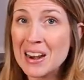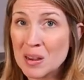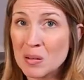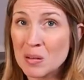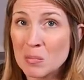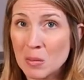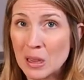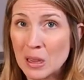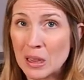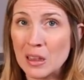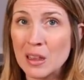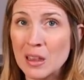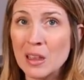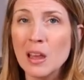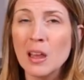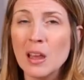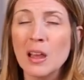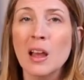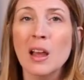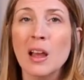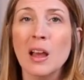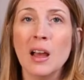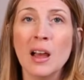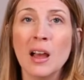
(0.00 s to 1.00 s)
at me.
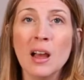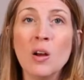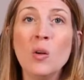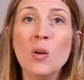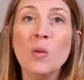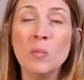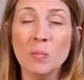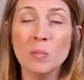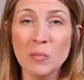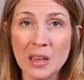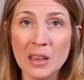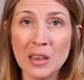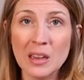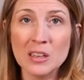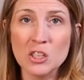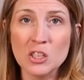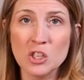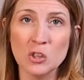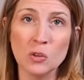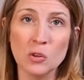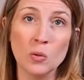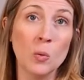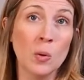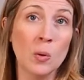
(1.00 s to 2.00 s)
Help me
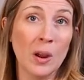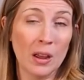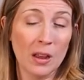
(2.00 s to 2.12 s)
to,